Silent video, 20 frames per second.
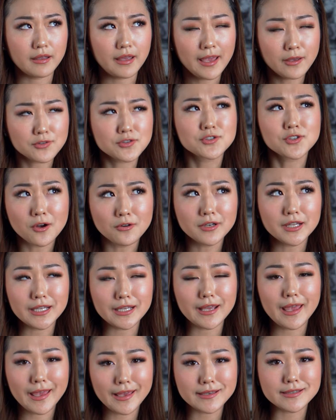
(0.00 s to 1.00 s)

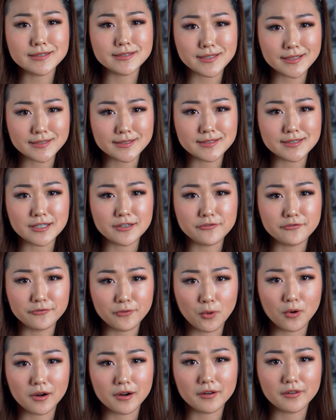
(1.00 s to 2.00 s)
Sony A
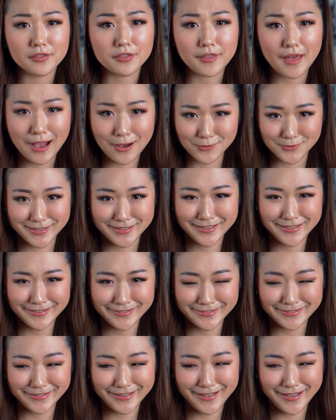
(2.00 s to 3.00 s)
sixty-four thousand,
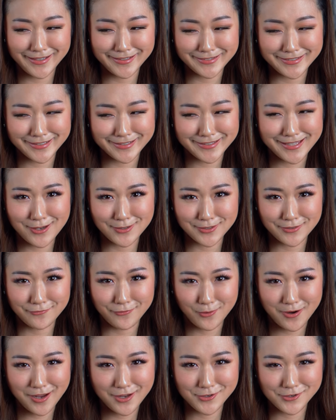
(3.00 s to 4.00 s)
A
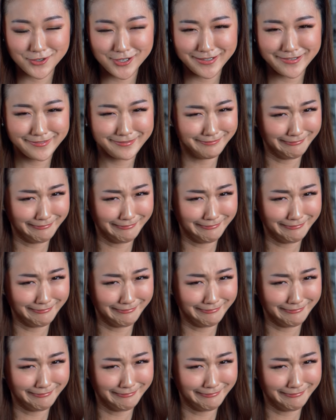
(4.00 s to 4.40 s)
sixty-four hundred.